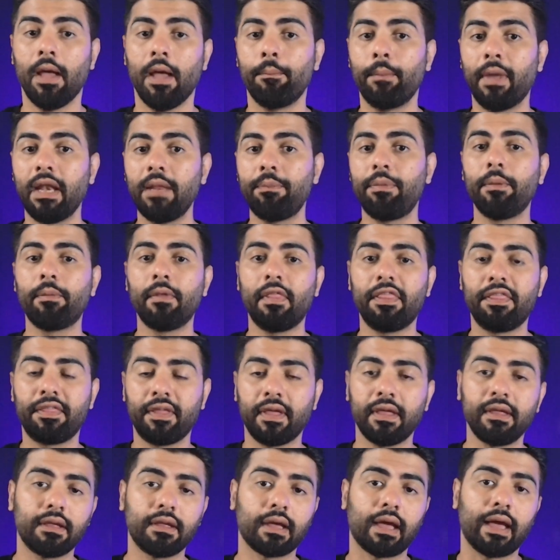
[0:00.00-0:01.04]
Many people
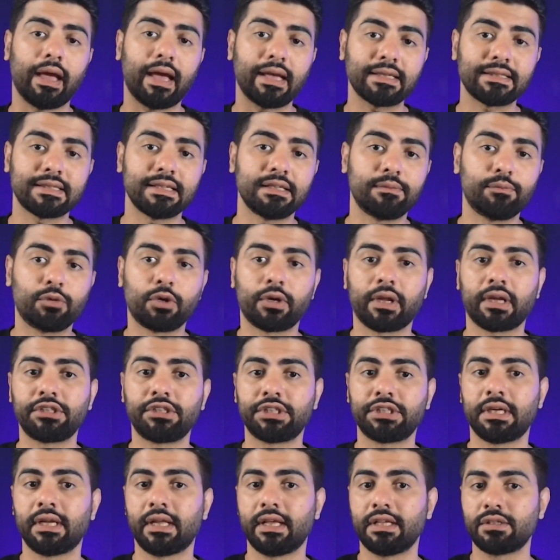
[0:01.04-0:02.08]
think asset
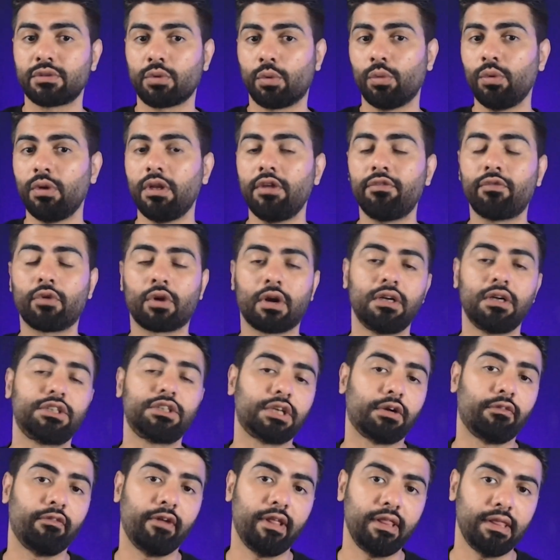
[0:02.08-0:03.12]
protection is only for
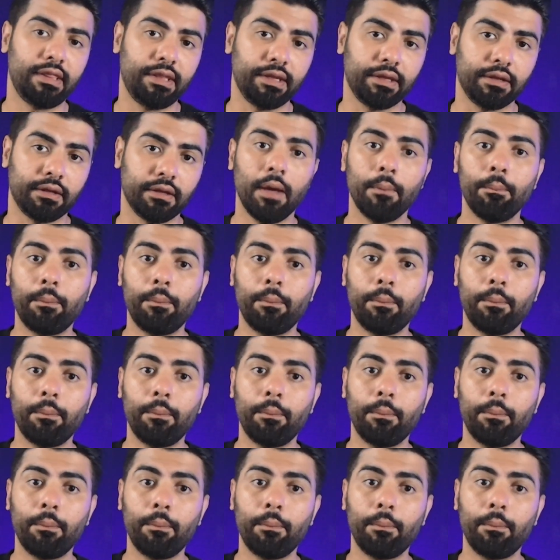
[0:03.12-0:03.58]
ultra wealthy.